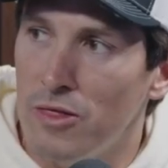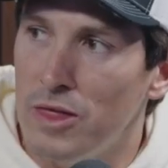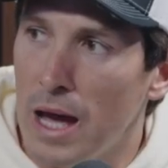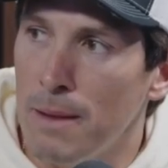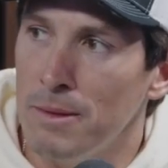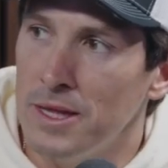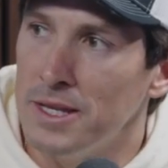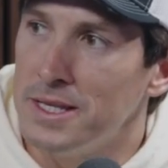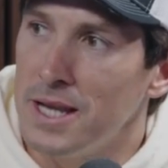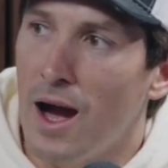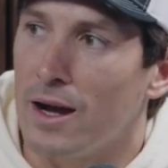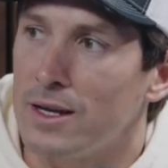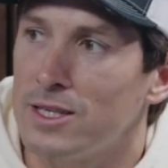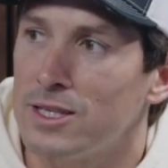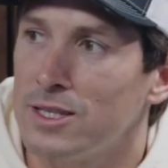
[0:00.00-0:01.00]
them and the
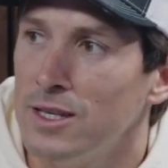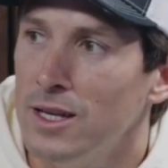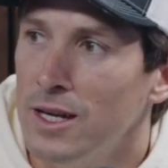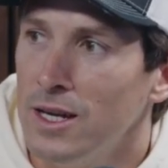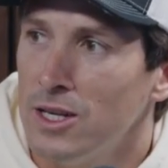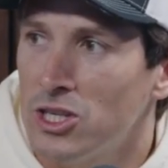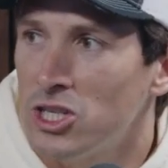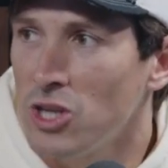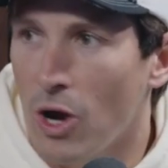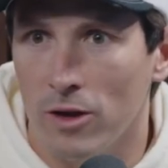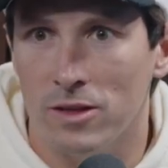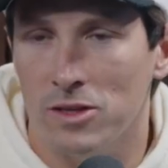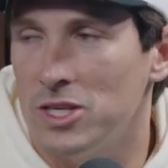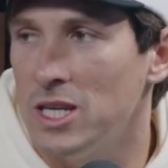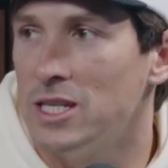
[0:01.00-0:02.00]
Ducks
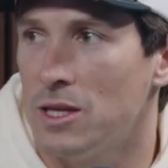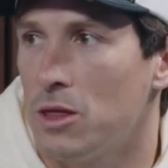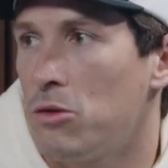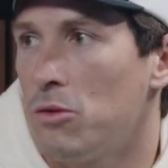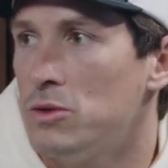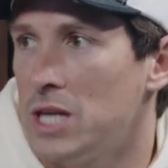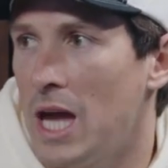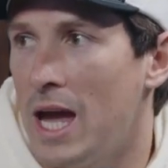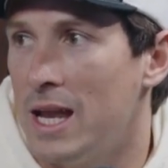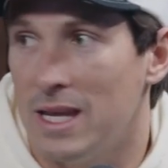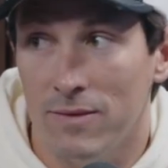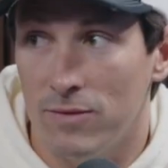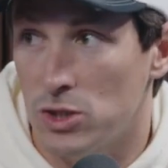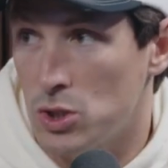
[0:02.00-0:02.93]
start the season through 10, even